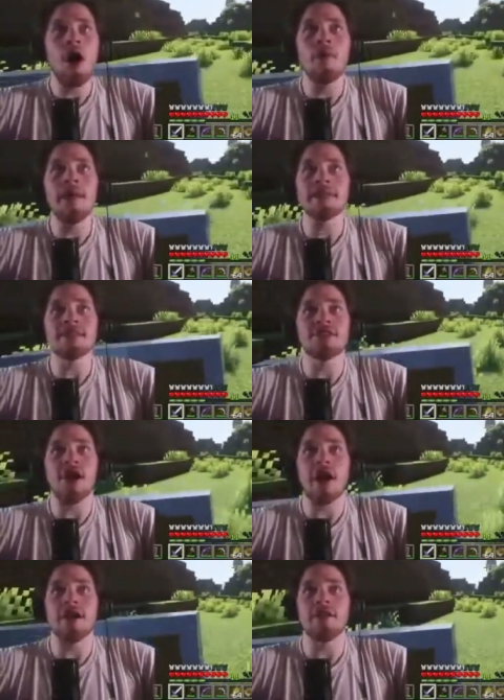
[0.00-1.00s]
That's a
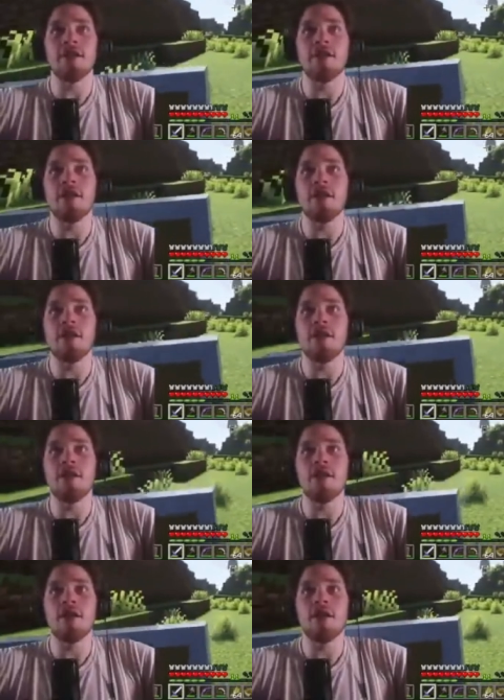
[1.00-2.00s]
giant.
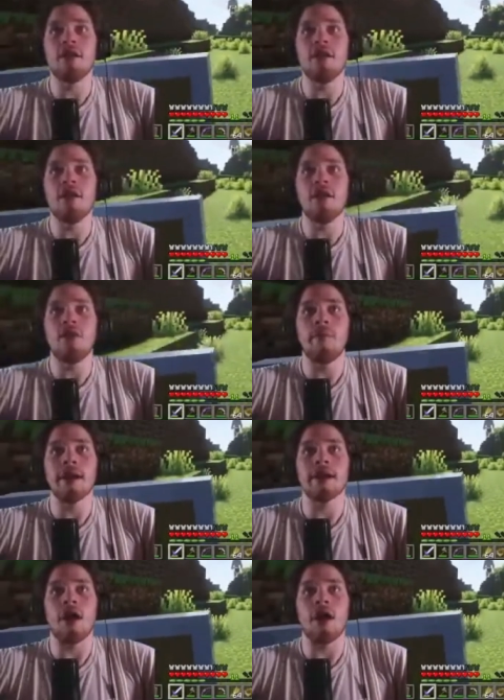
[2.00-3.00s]
Oh
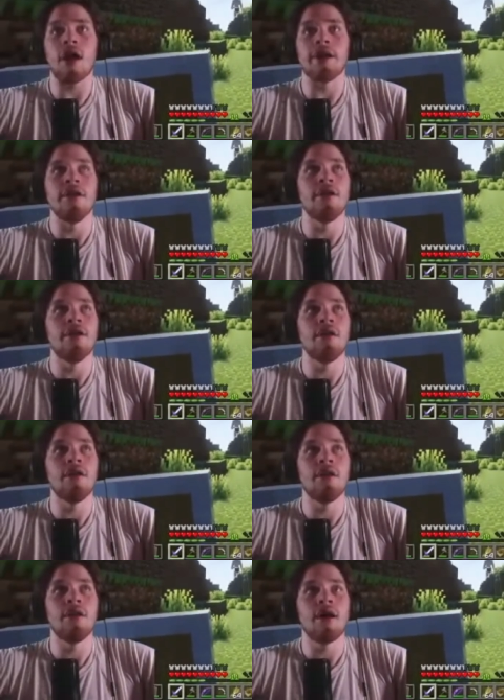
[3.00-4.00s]
my god.
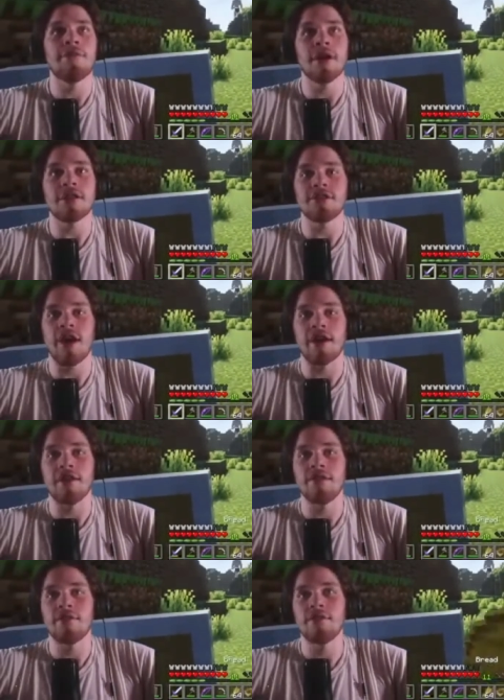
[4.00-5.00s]
I found a
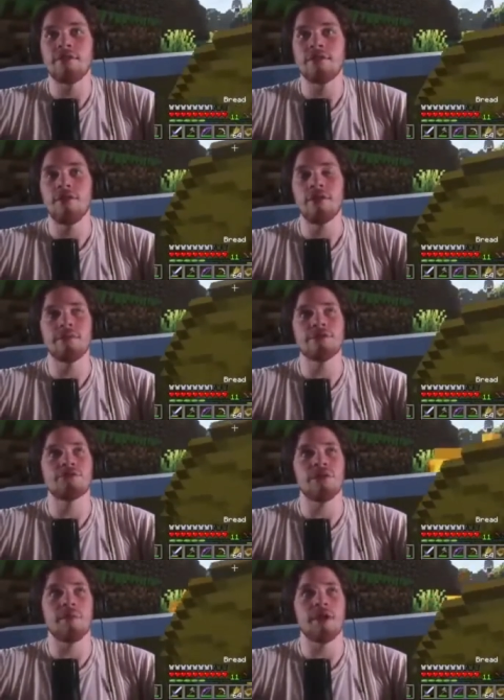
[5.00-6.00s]
giant. Load up the
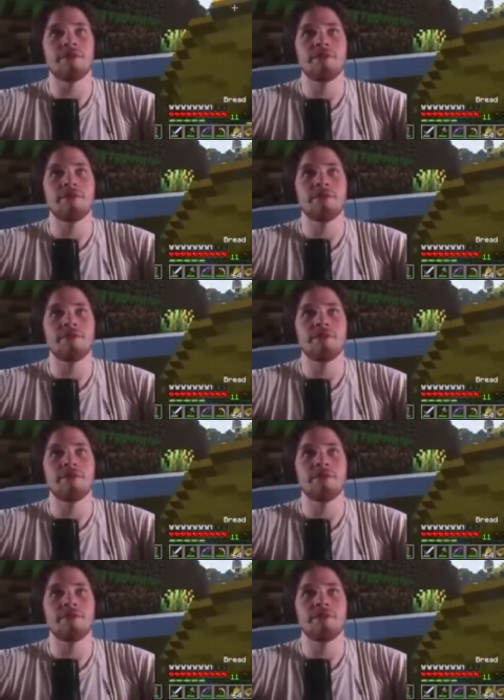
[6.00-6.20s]
streamer.